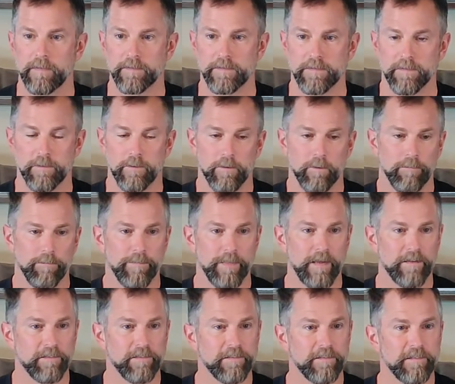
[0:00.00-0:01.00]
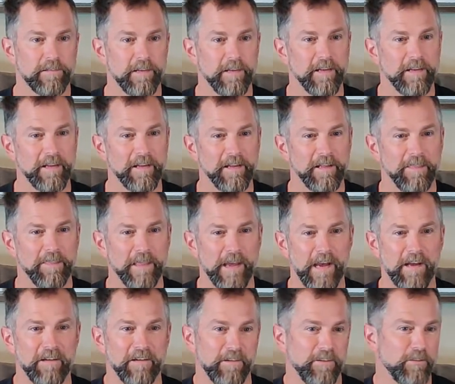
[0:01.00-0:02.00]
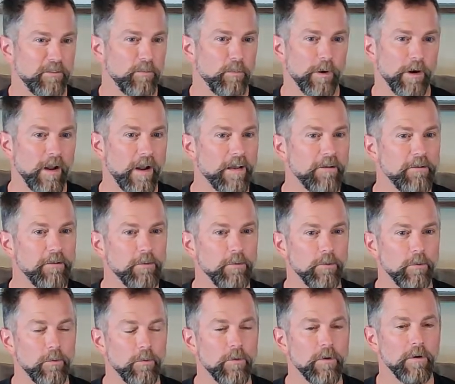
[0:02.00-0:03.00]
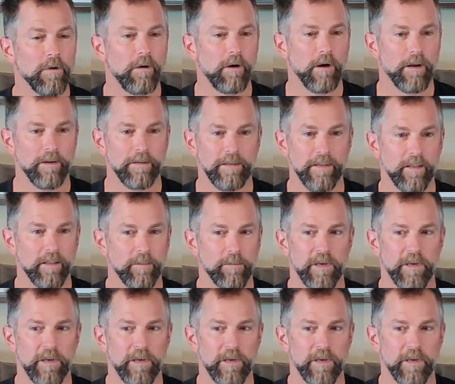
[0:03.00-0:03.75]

And so that is what I do on a daily